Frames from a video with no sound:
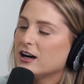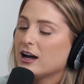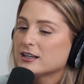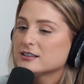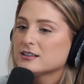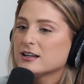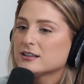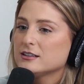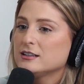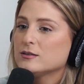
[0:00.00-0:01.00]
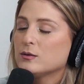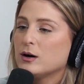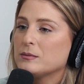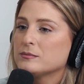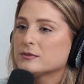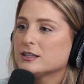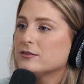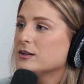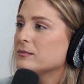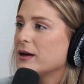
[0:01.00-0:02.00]
I guess like um, um
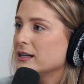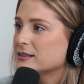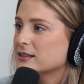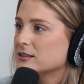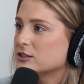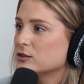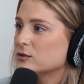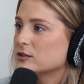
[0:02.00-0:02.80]
giving him medicine too.